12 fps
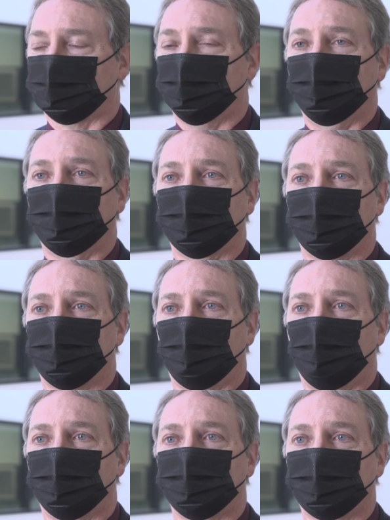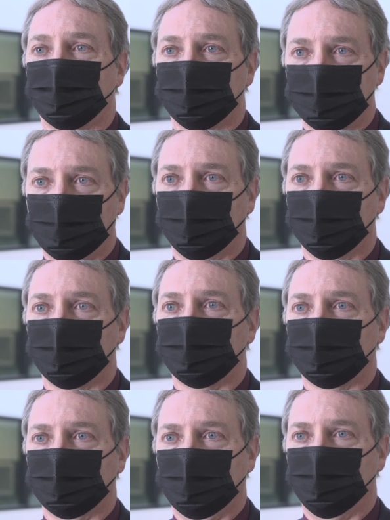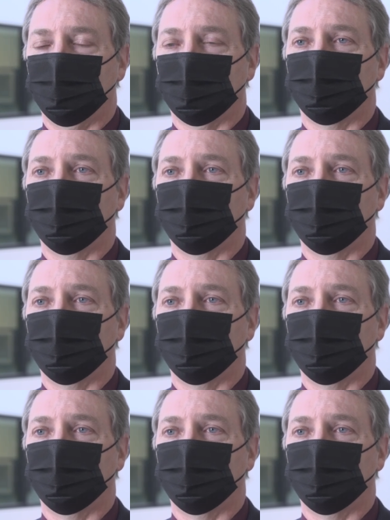creating the jobs here, keeping